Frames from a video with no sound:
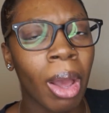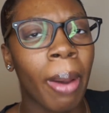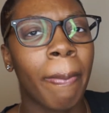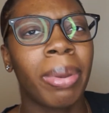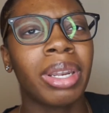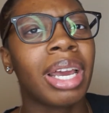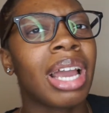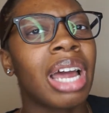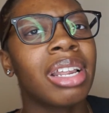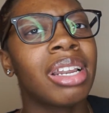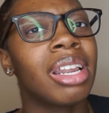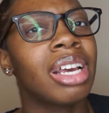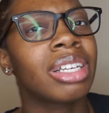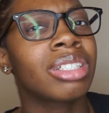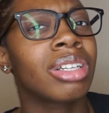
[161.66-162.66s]
But it kind of
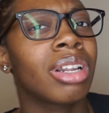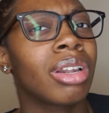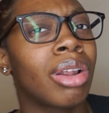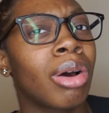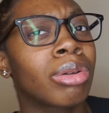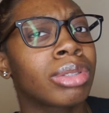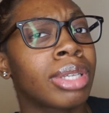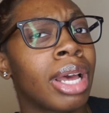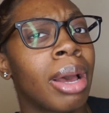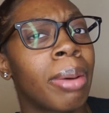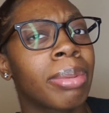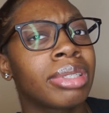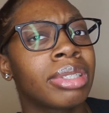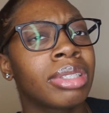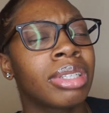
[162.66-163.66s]
lasted a long
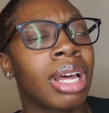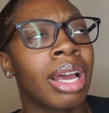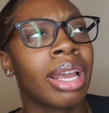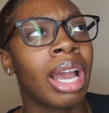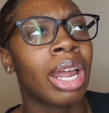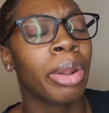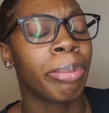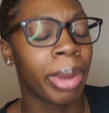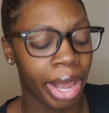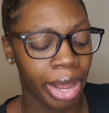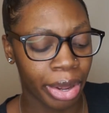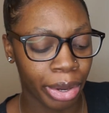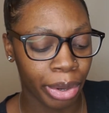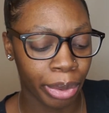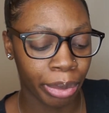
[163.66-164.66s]
time because I got a
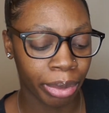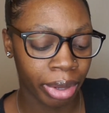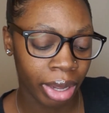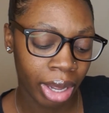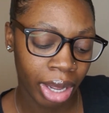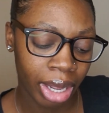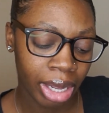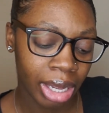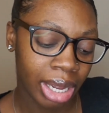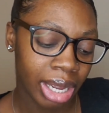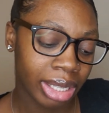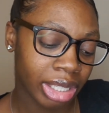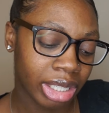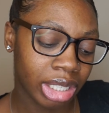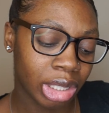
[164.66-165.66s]
pound.
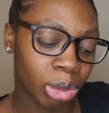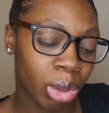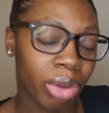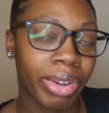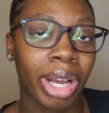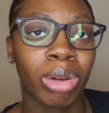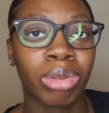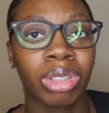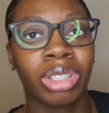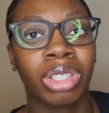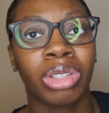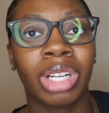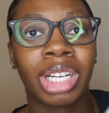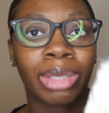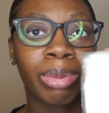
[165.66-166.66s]
And this is 12 ounces,
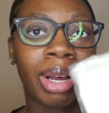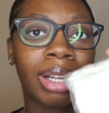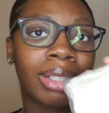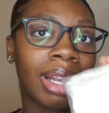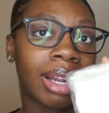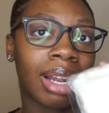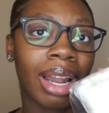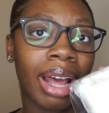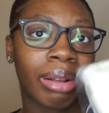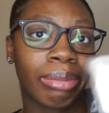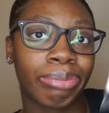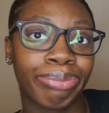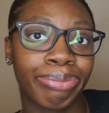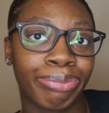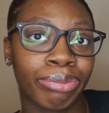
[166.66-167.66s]
so that's why I got a lot.
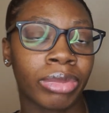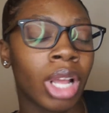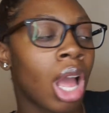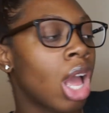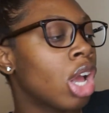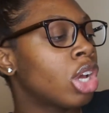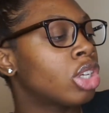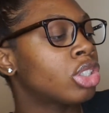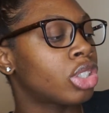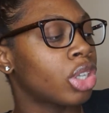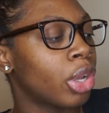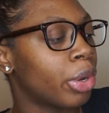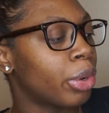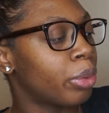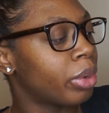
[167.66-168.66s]

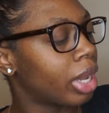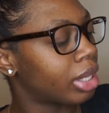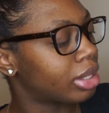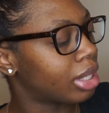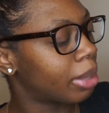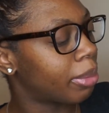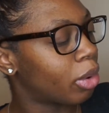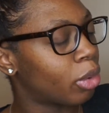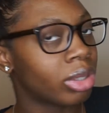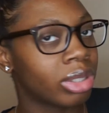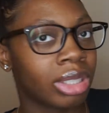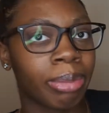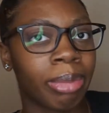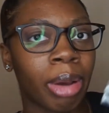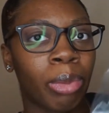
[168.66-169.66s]
So next time I order
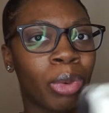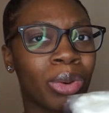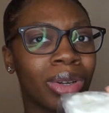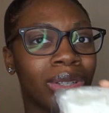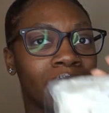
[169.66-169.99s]
some, I will order